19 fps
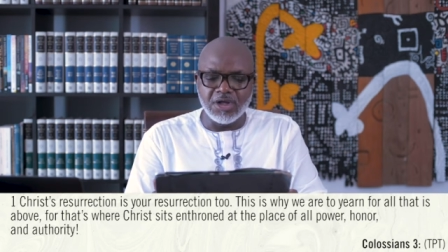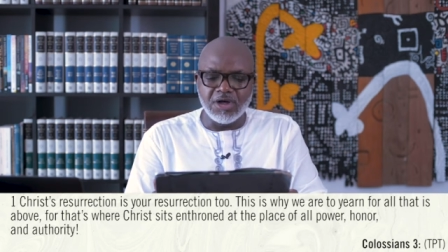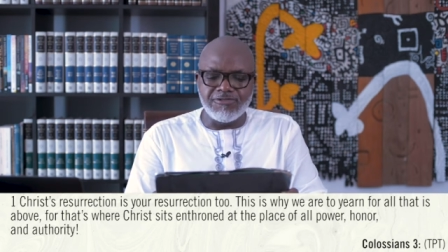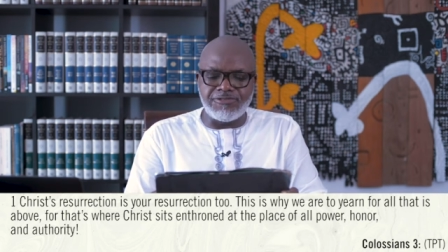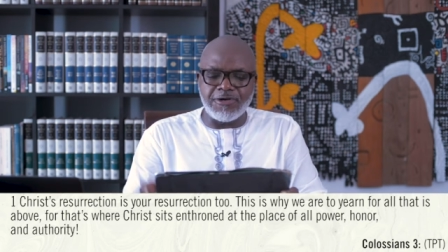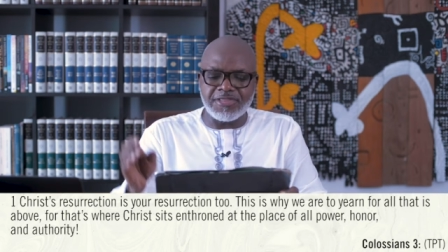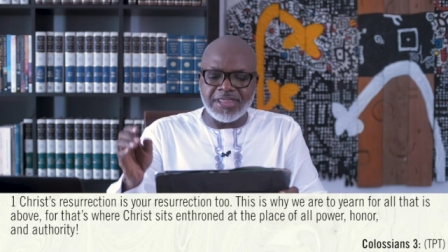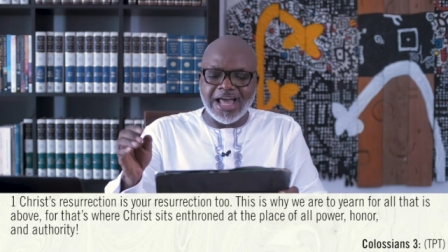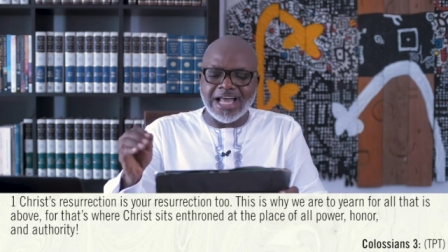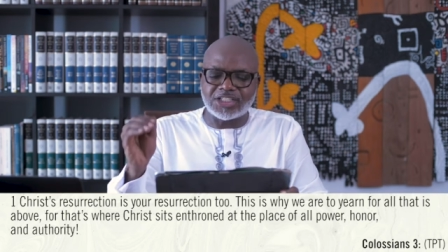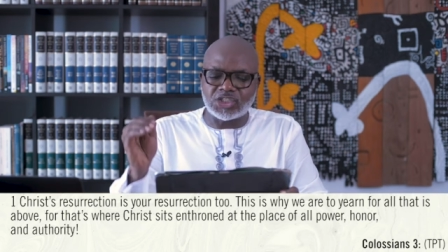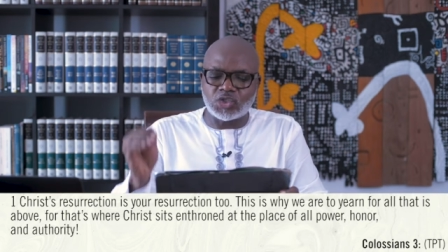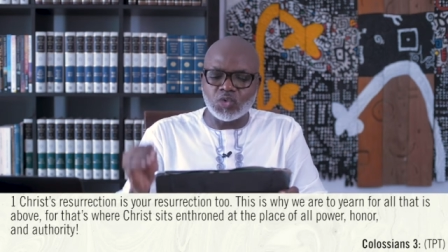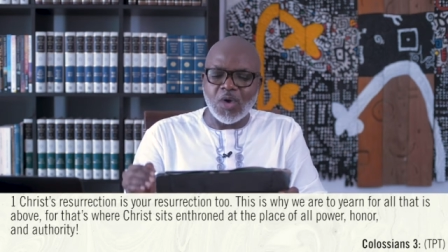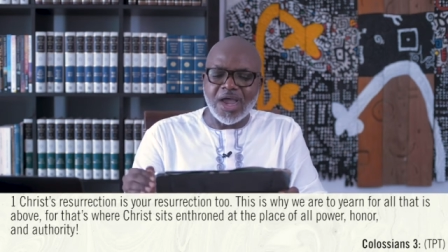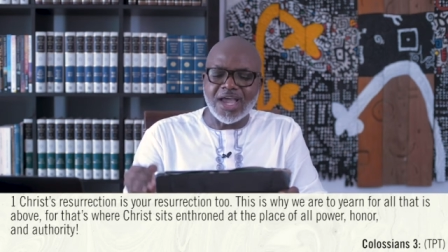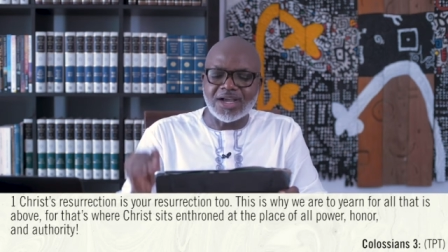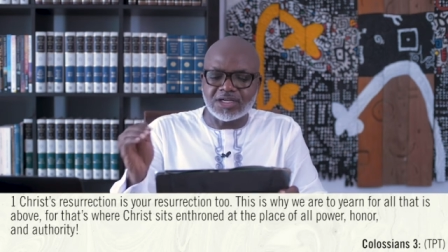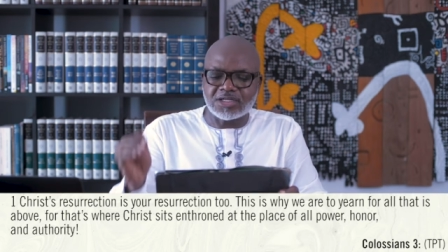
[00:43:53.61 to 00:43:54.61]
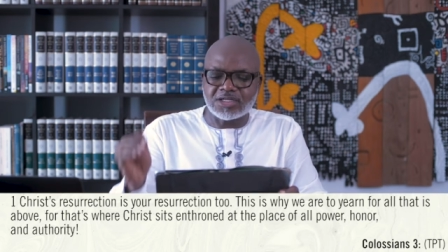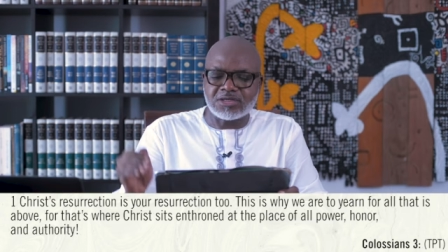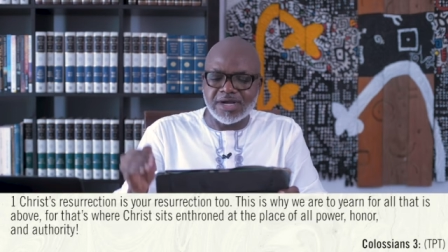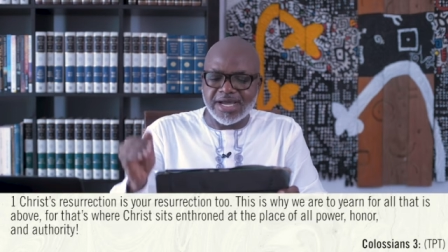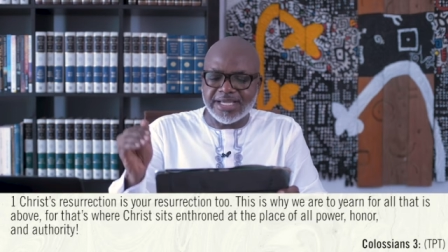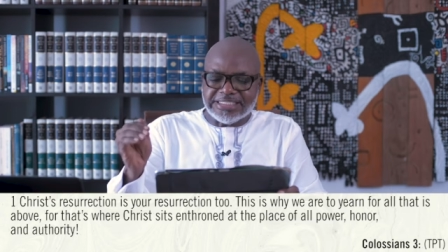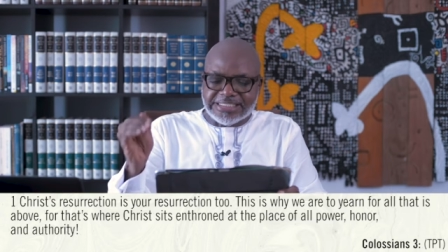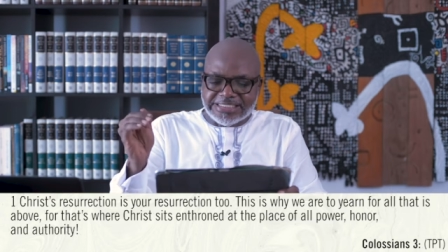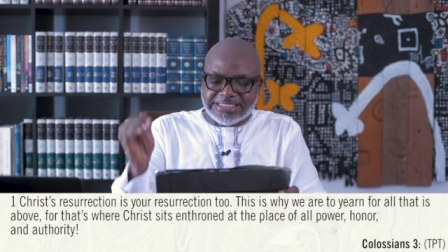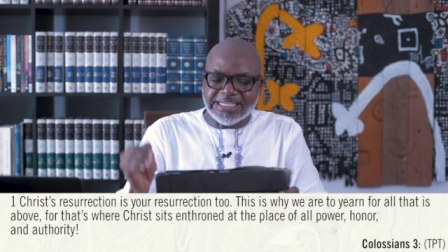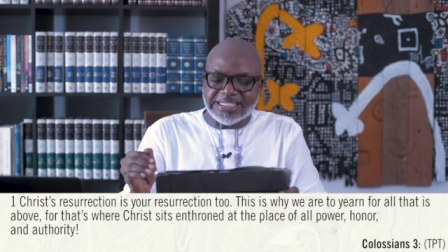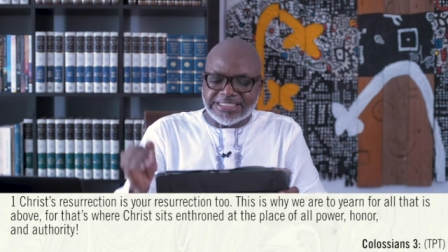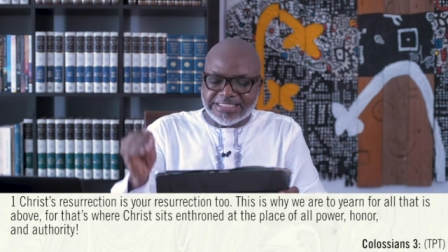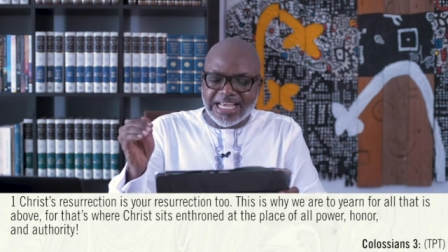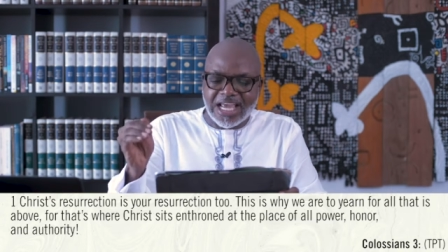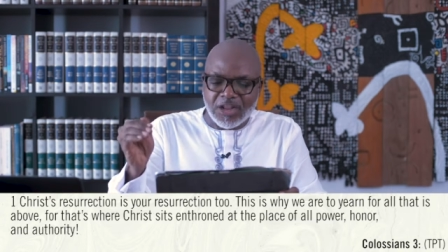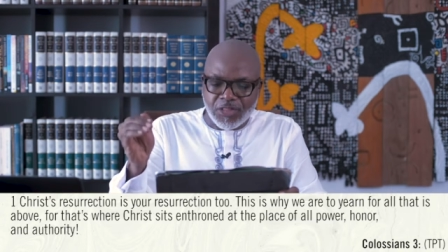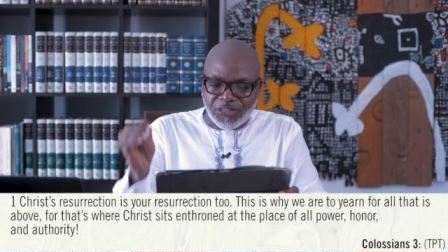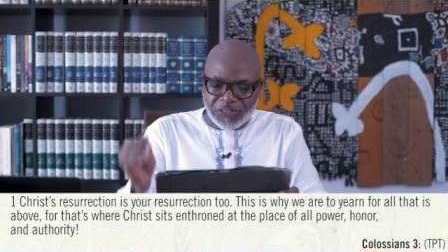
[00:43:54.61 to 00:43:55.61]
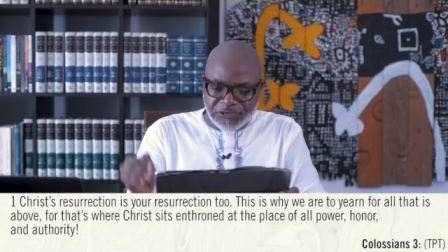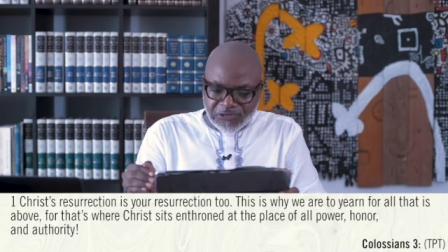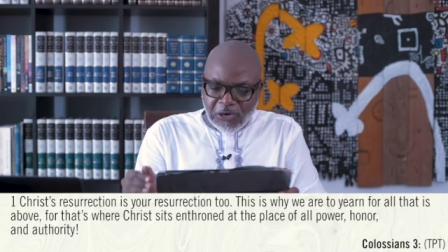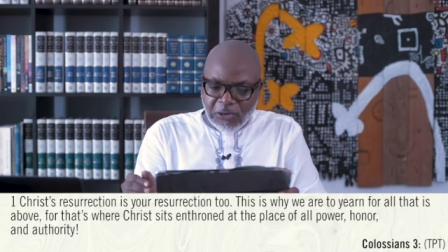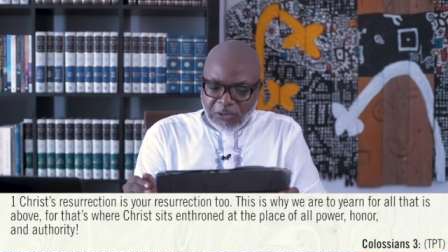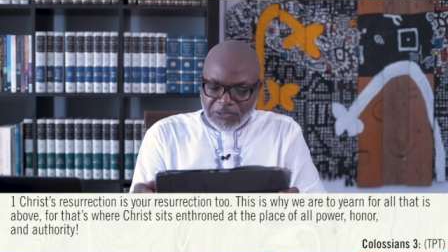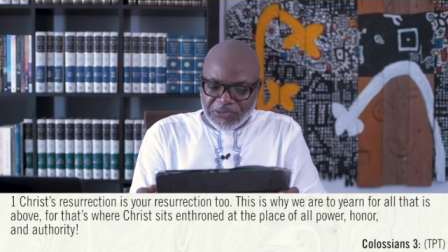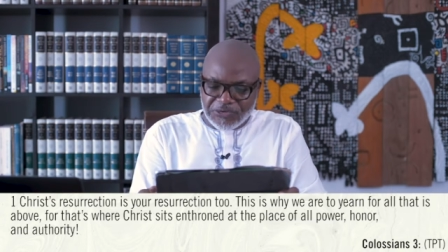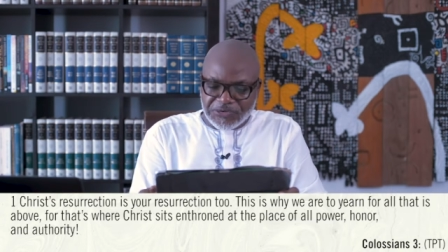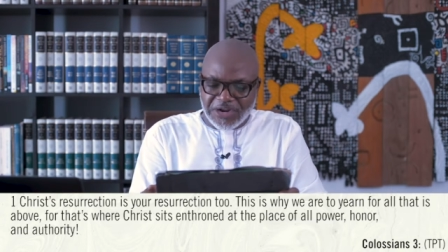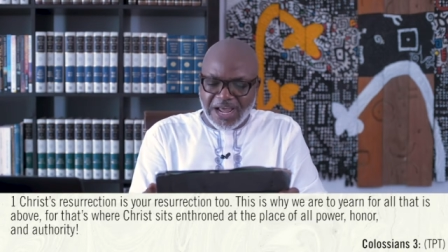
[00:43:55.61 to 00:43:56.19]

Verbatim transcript: For that's where Christ sits enthroned